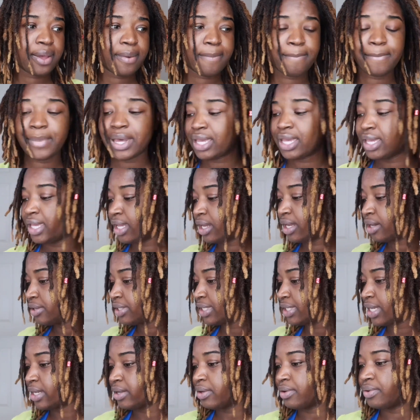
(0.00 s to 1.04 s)
my hair
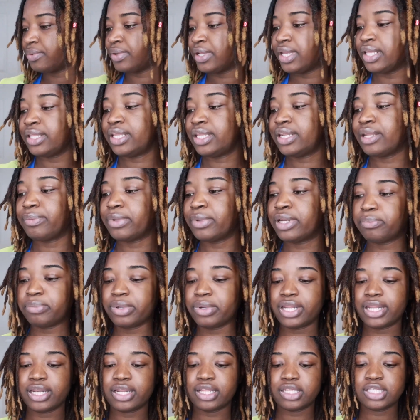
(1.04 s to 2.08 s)
down, and then I'm going to
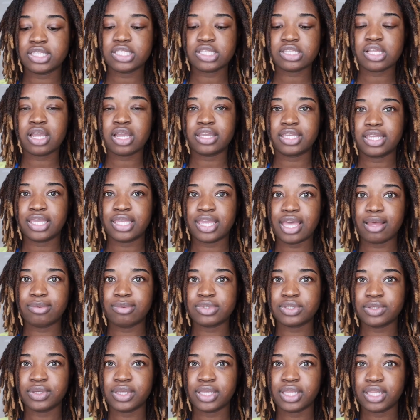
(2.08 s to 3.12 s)
put in a stocking cap
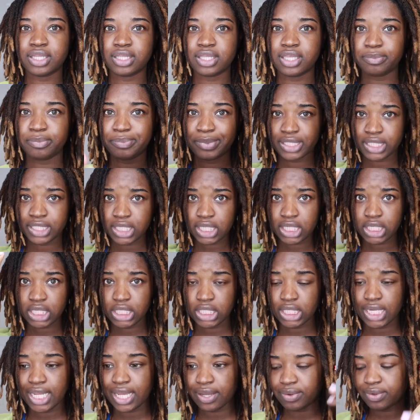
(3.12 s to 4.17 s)
so you can keep it
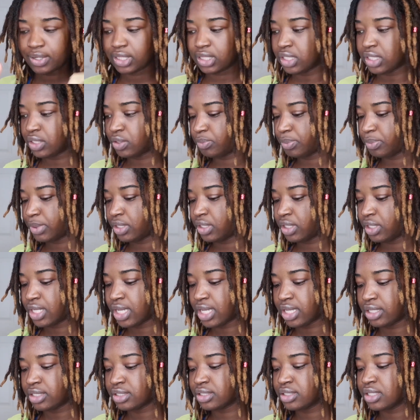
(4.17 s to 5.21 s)
down a little bit, you
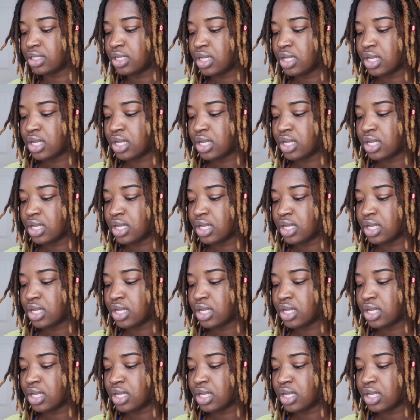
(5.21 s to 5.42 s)
guys.